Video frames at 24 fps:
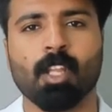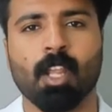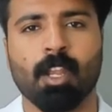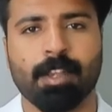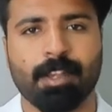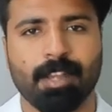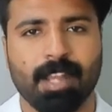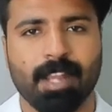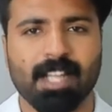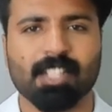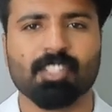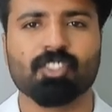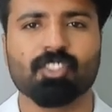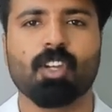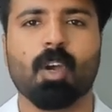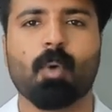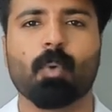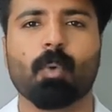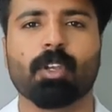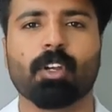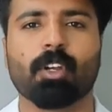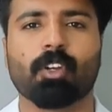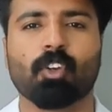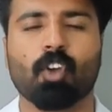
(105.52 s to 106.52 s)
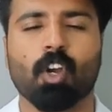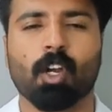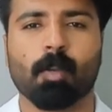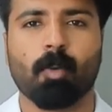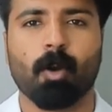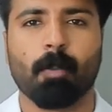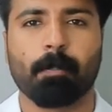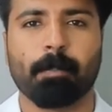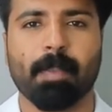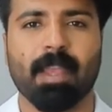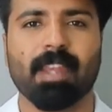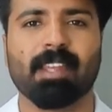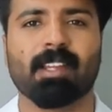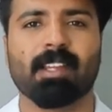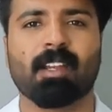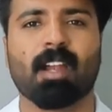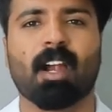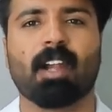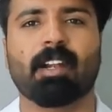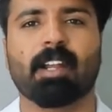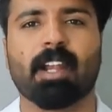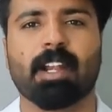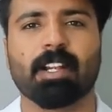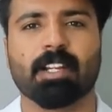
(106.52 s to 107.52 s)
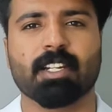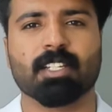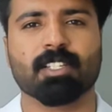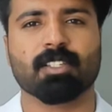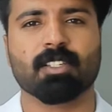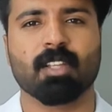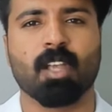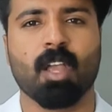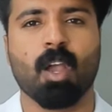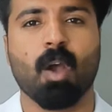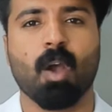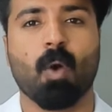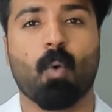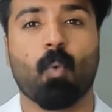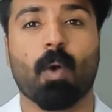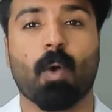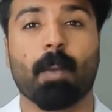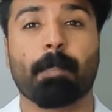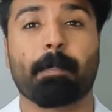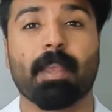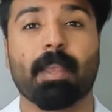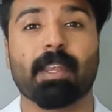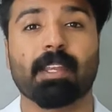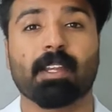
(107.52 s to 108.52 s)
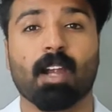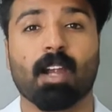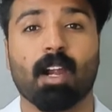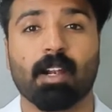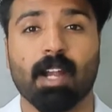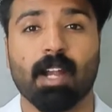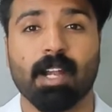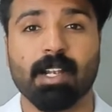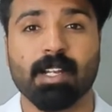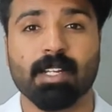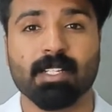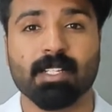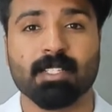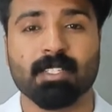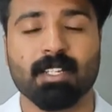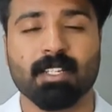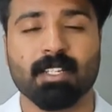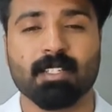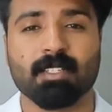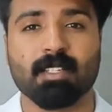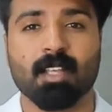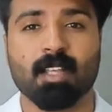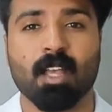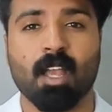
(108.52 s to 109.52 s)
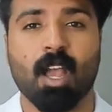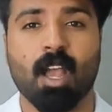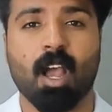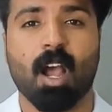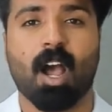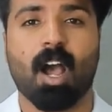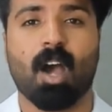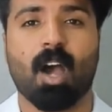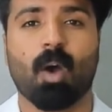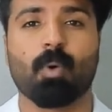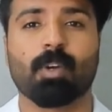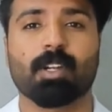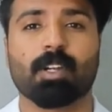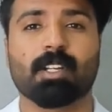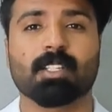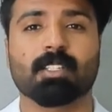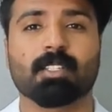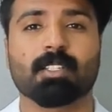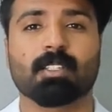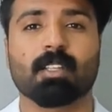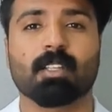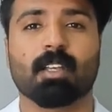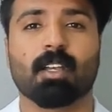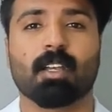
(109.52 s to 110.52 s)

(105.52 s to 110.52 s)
Next on, we're going to talk about pericarditis, what pericarditis is, how it is